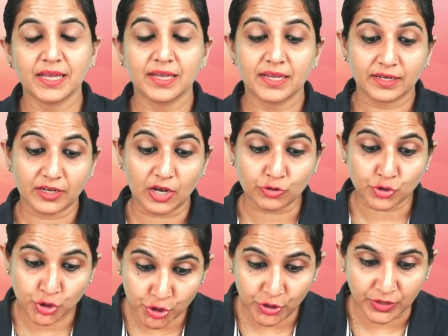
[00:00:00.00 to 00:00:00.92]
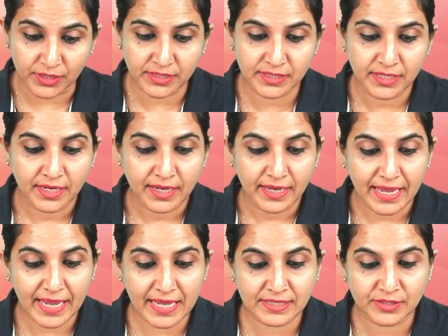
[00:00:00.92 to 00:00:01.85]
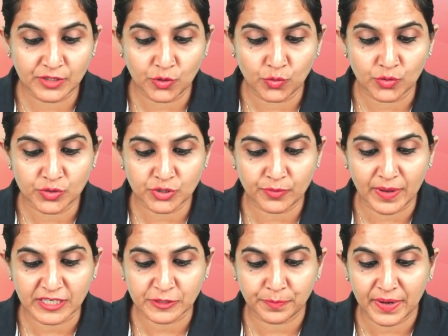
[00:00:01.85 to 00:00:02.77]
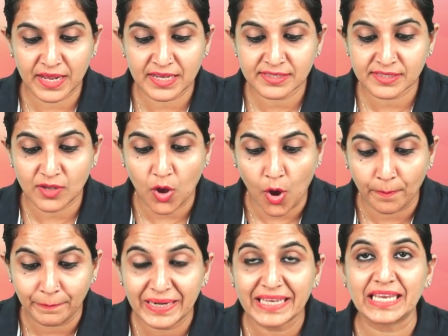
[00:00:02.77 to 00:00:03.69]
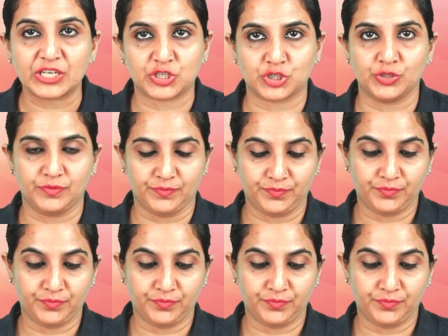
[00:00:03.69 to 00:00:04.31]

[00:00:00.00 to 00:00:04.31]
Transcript: Now, should is used to express obligation.